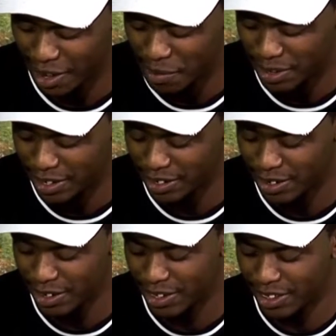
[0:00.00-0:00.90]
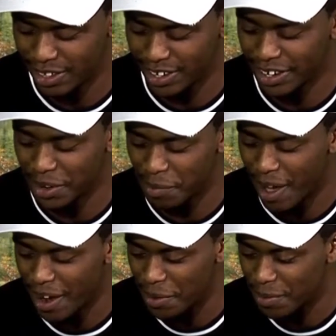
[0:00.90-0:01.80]
I mean, you know, they're getting
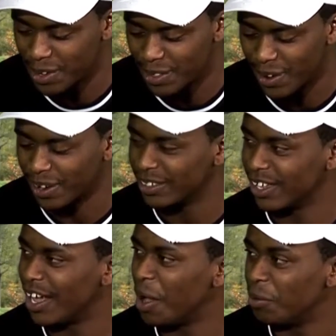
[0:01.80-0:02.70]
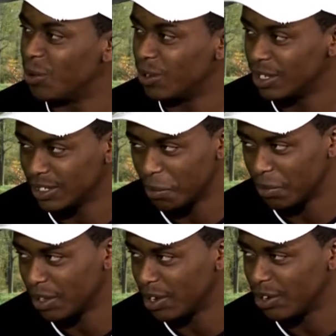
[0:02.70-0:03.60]
mad at me, though, because, like, I'm doing the same
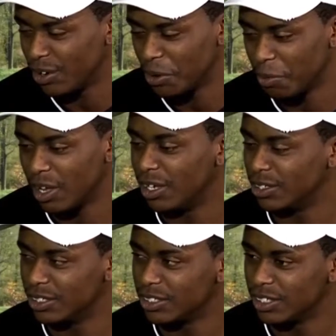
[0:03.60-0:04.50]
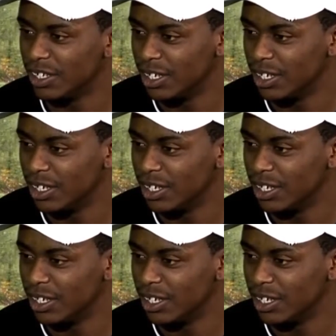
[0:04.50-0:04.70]
thing they're doing, but it's